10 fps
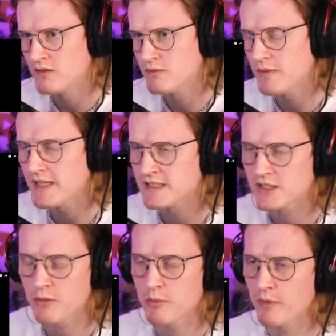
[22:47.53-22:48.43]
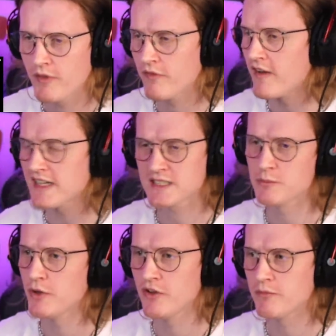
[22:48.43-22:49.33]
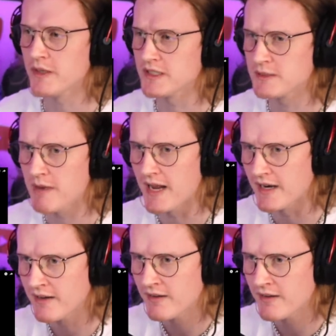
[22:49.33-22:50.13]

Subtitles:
Mate, stop it with the fast movements, man.